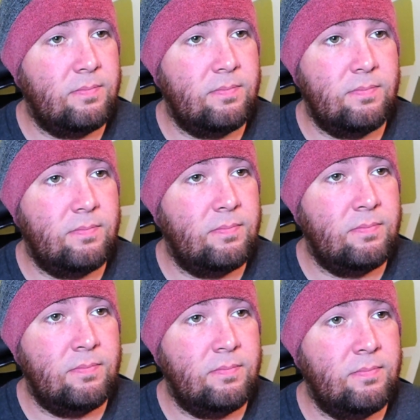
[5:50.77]

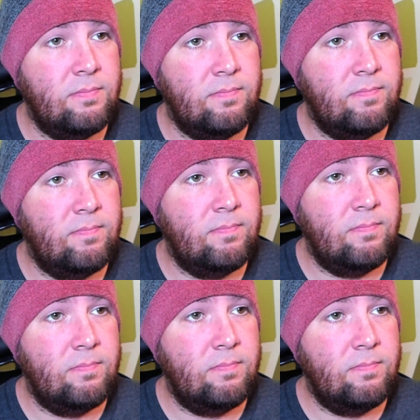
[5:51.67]
[no speech]